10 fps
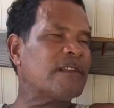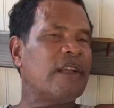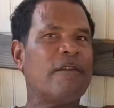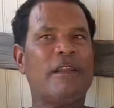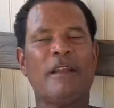
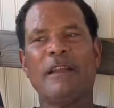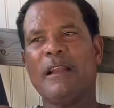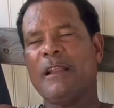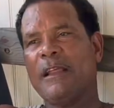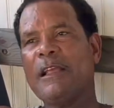living,
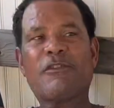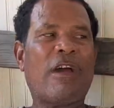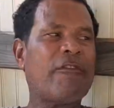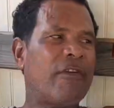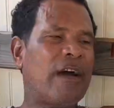his
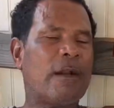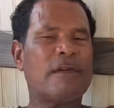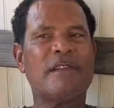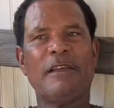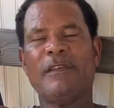grandfather
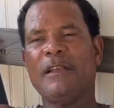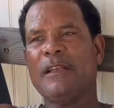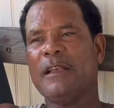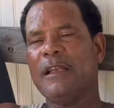was living